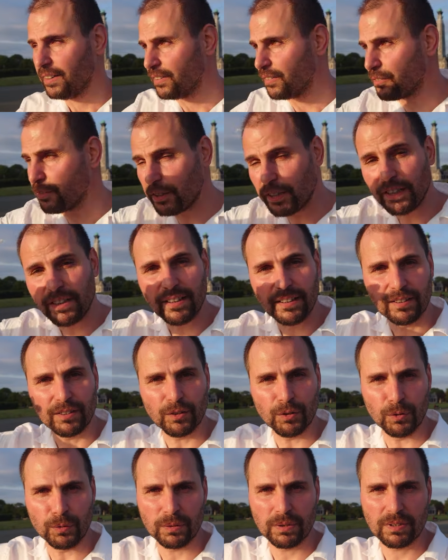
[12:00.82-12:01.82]
reading
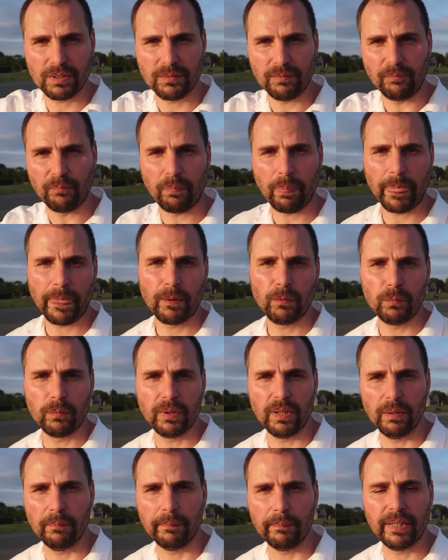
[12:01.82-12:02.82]
those
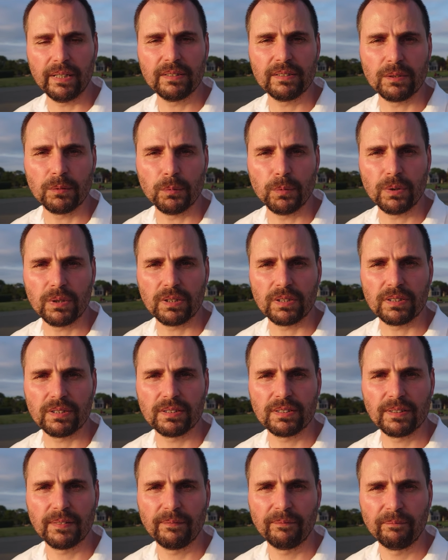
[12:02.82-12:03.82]
amazing
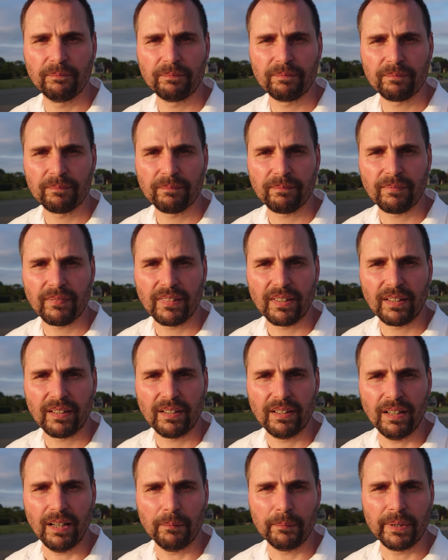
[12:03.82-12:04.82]
words,
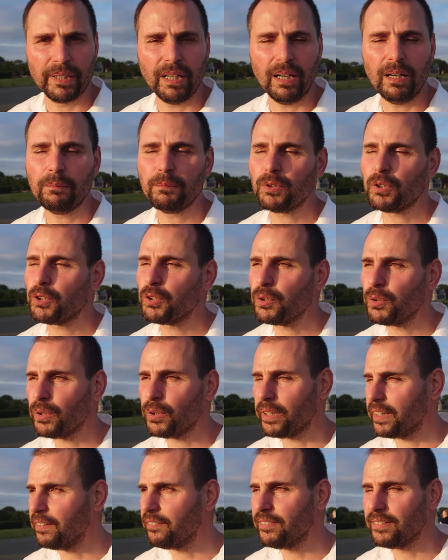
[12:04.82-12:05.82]
I mean, I'm
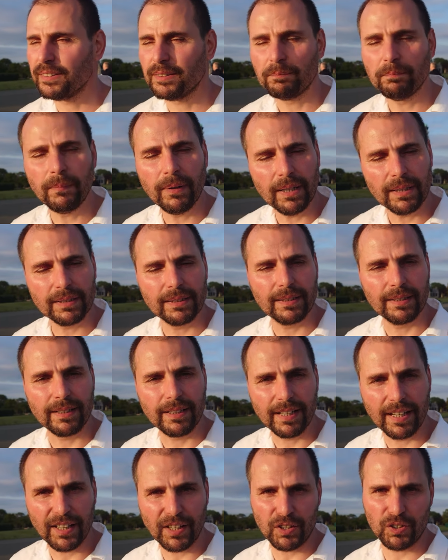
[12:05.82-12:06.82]
sure even Mother
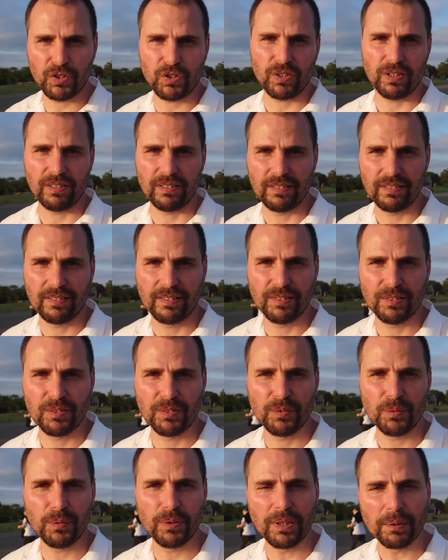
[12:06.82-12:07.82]
Nature
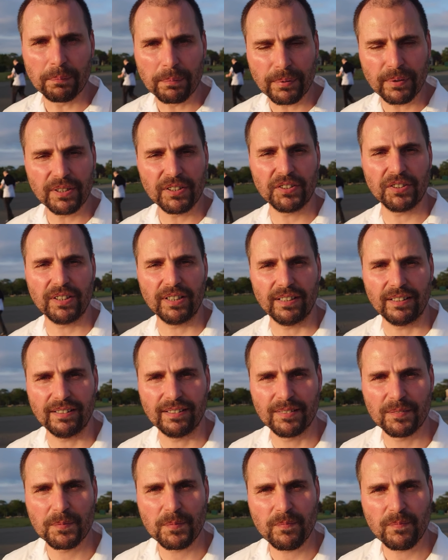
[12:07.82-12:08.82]
will appreciate
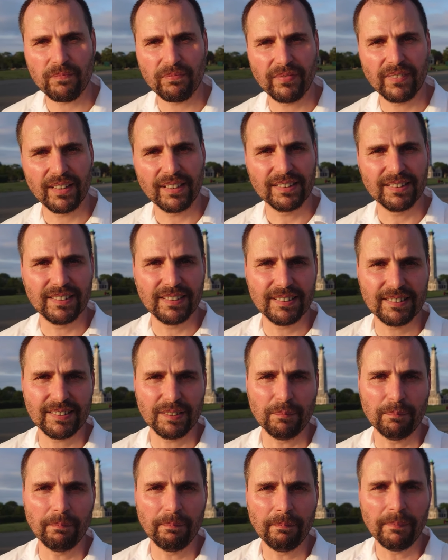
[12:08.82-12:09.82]
this
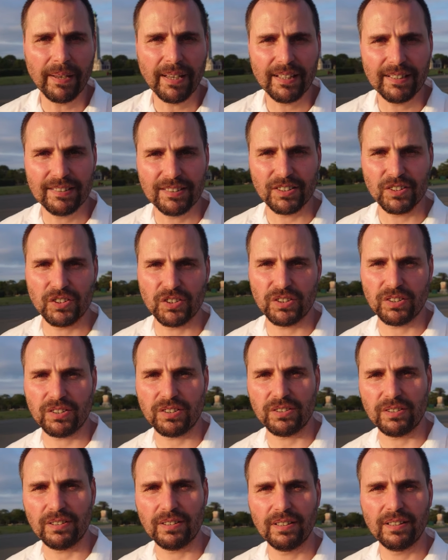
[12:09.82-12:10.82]
amazing
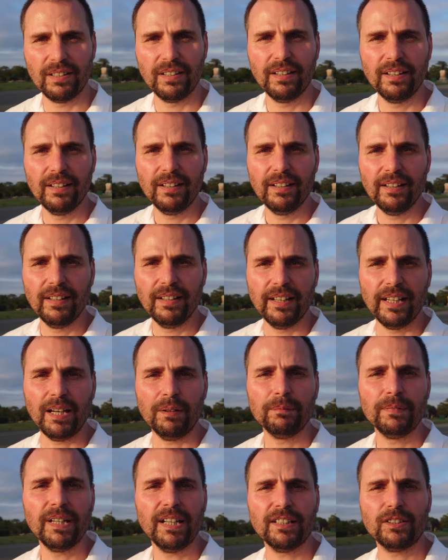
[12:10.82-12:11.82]
gesture. And
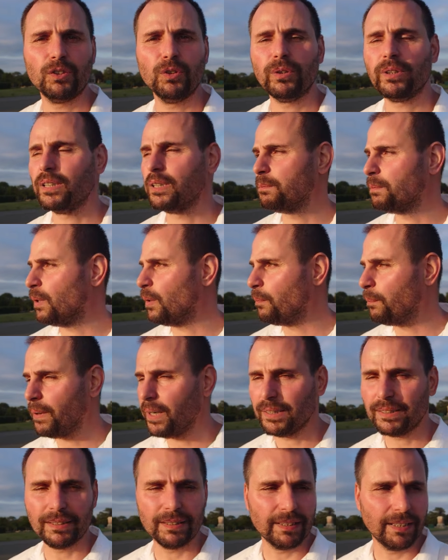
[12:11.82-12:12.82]
I'm not talking about
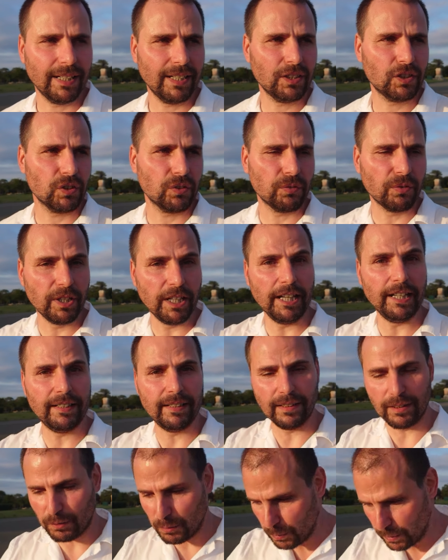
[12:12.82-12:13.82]
Mother Nature
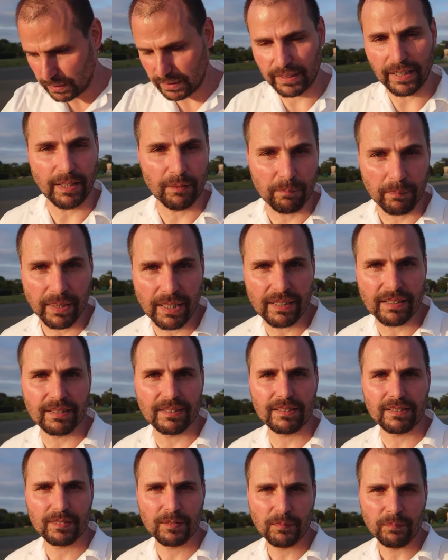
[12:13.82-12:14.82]
reading what that
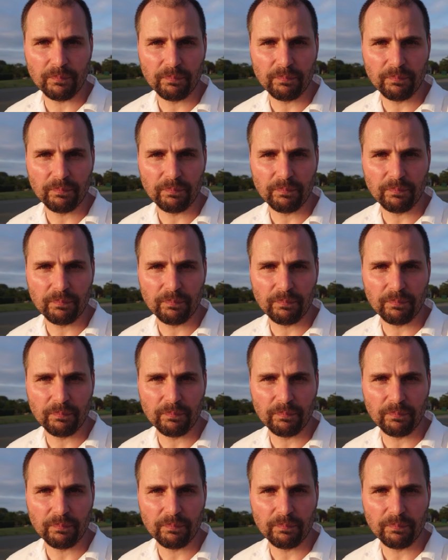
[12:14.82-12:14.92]
means,